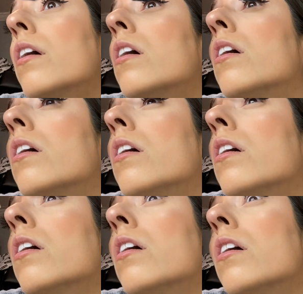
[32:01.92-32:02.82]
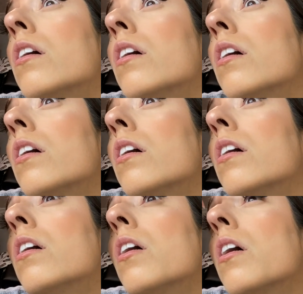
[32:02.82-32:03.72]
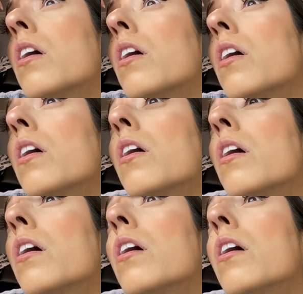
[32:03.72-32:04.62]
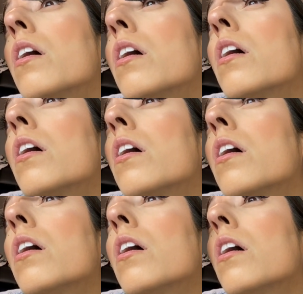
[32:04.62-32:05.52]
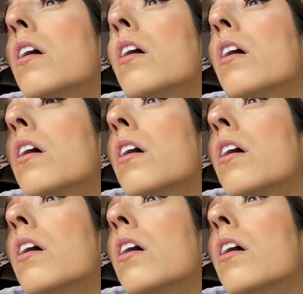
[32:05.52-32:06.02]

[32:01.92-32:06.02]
(silence)